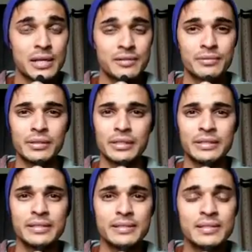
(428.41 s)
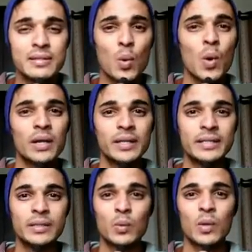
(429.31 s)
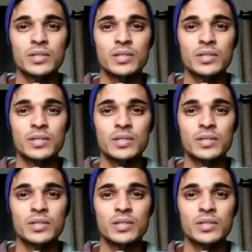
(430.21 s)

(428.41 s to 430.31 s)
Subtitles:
That really, this is the quality, you know,